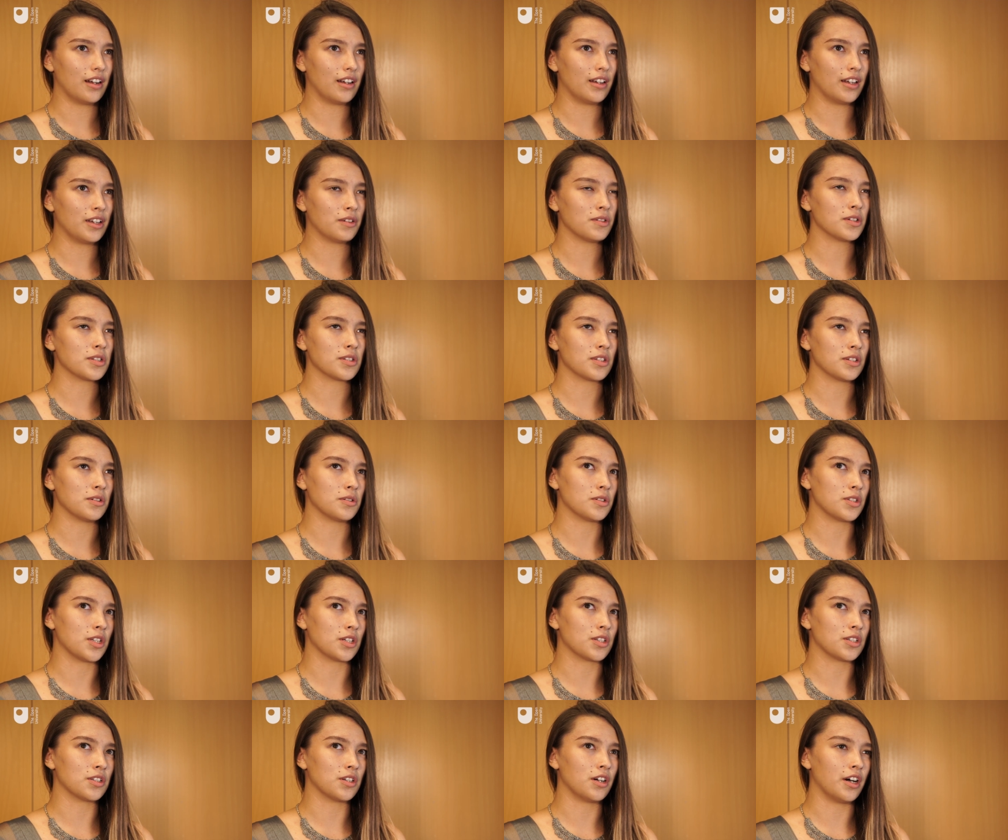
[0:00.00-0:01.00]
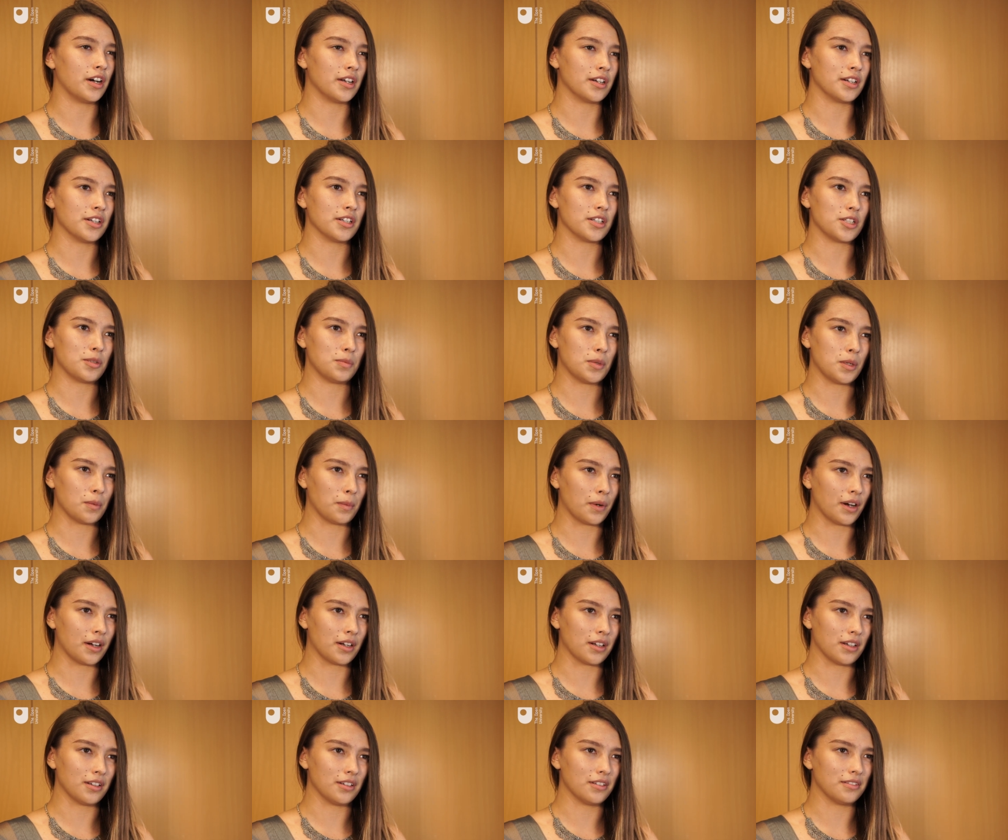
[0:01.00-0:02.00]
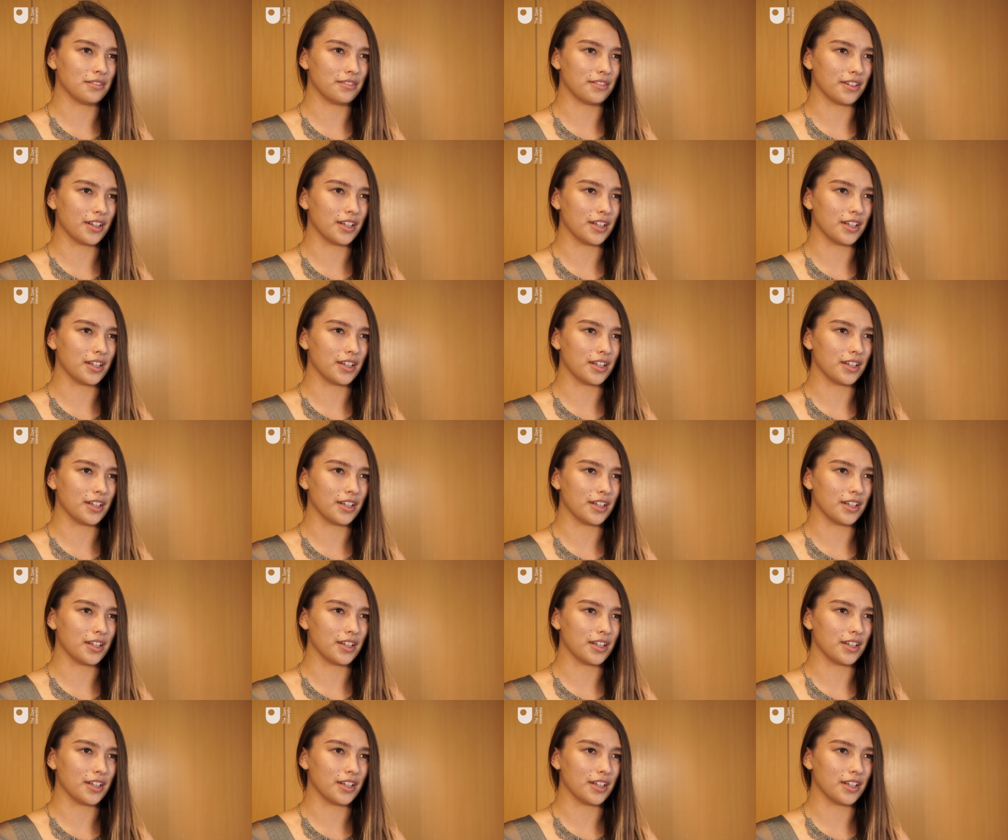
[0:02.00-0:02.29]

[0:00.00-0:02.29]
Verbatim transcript: it was such an honor to be a part of,